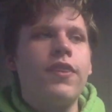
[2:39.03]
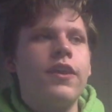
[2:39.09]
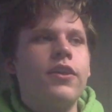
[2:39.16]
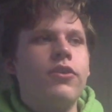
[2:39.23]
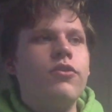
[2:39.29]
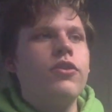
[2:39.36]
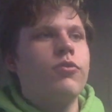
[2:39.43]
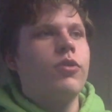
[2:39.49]
thing
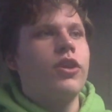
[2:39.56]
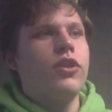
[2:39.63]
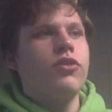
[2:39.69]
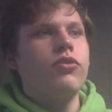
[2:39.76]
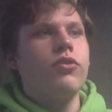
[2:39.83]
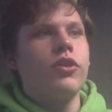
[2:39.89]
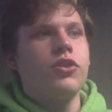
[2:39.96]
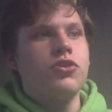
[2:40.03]
you can really
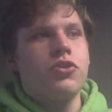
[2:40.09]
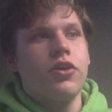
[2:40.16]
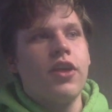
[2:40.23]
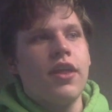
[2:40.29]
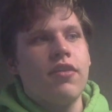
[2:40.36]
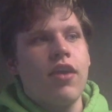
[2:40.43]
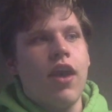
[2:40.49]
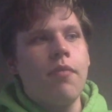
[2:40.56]
do to ensure
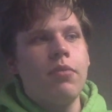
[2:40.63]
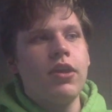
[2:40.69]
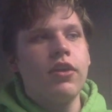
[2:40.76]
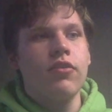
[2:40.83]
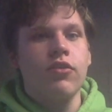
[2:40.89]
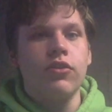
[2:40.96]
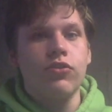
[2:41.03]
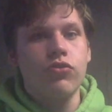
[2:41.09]
that's happening
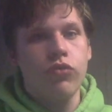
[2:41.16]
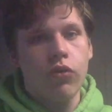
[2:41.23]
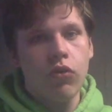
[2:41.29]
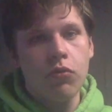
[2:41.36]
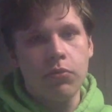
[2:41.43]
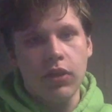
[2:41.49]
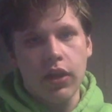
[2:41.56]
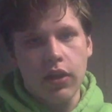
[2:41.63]
is
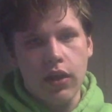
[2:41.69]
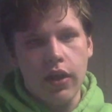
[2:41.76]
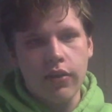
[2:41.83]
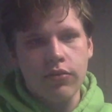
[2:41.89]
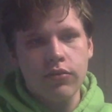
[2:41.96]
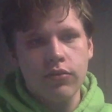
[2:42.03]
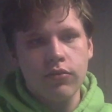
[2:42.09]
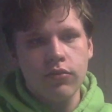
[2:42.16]
control blood
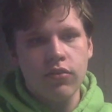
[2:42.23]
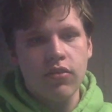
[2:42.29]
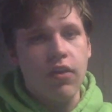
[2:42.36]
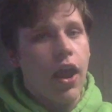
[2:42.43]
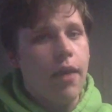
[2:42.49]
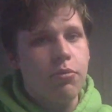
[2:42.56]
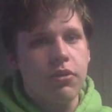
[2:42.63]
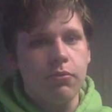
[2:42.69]
loss.
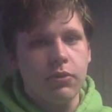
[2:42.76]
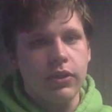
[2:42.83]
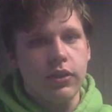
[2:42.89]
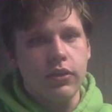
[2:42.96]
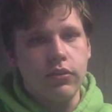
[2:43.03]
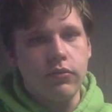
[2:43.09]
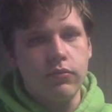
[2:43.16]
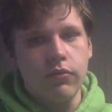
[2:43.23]
Stop the
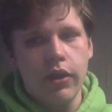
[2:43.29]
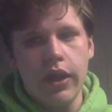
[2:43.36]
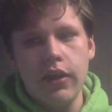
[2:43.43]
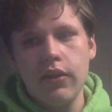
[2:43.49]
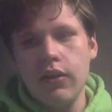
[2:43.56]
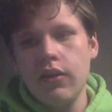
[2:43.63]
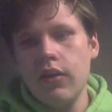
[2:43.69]
bleed, right?